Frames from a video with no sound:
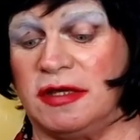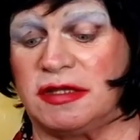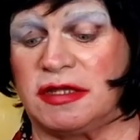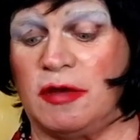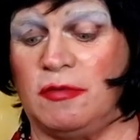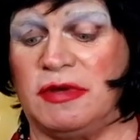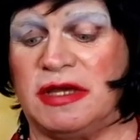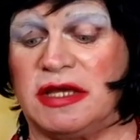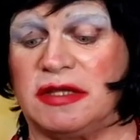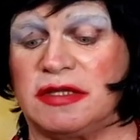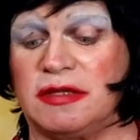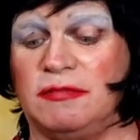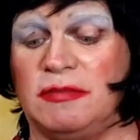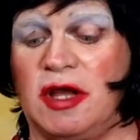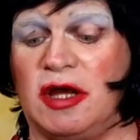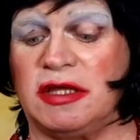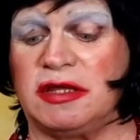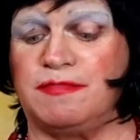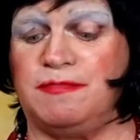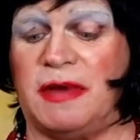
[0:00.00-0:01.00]
So we get some
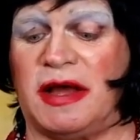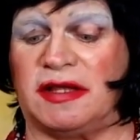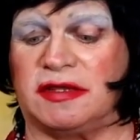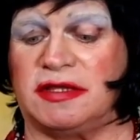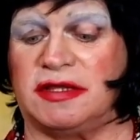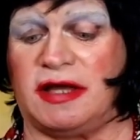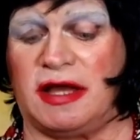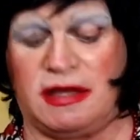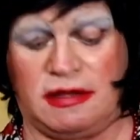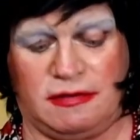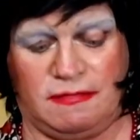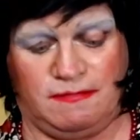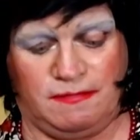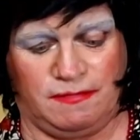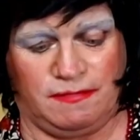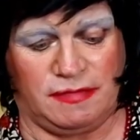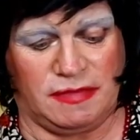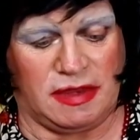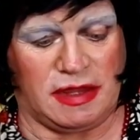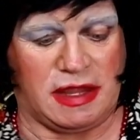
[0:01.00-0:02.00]
nice butter
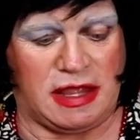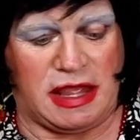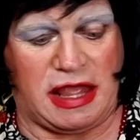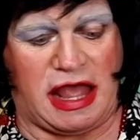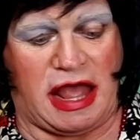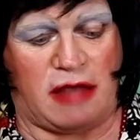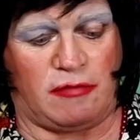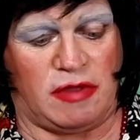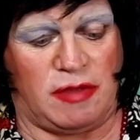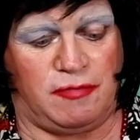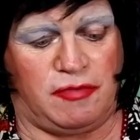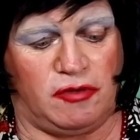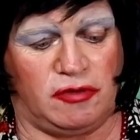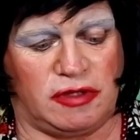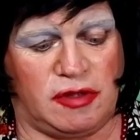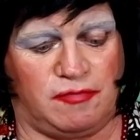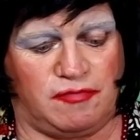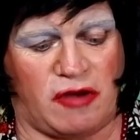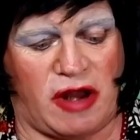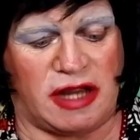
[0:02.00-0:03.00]
and we put
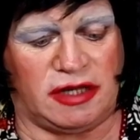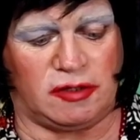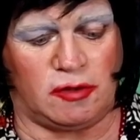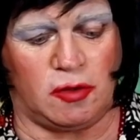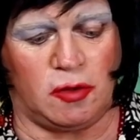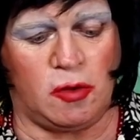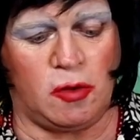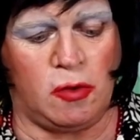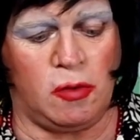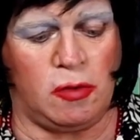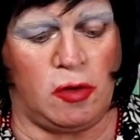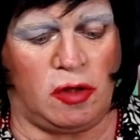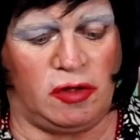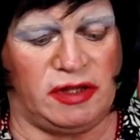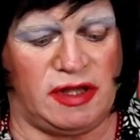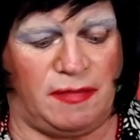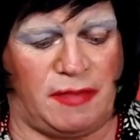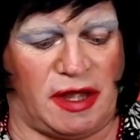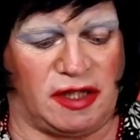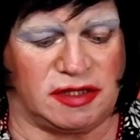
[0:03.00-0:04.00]
the bread all on
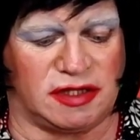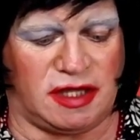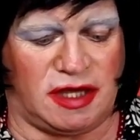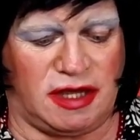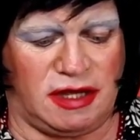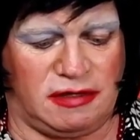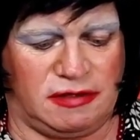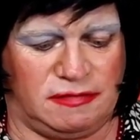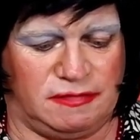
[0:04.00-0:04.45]
the butter,